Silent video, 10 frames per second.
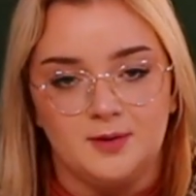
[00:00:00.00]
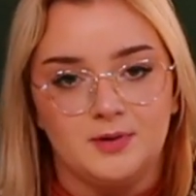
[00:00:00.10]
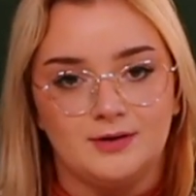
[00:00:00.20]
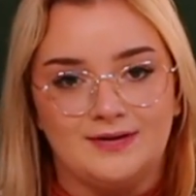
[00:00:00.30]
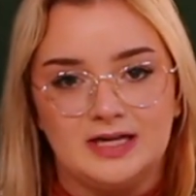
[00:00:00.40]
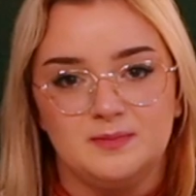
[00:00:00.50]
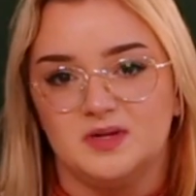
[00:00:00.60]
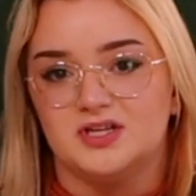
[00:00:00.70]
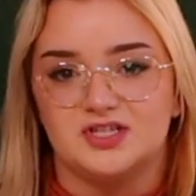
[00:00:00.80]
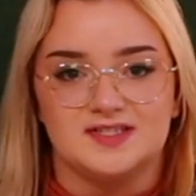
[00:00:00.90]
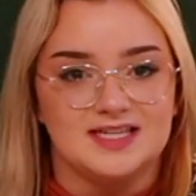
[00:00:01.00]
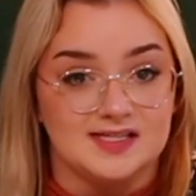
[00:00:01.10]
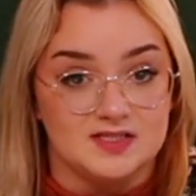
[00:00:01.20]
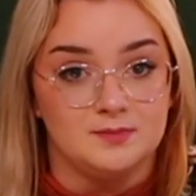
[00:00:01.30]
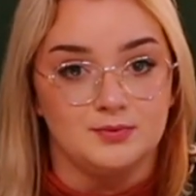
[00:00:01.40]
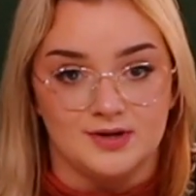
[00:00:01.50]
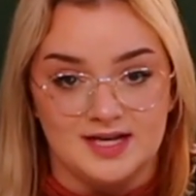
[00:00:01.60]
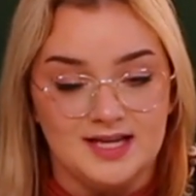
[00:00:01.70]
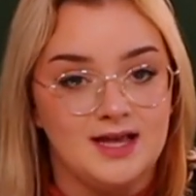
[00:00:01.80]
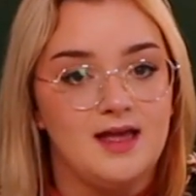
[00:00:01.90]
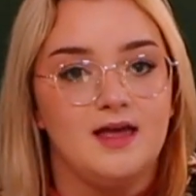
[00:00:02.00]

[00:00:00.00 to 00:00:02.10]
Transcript: already but it just isn't pretty,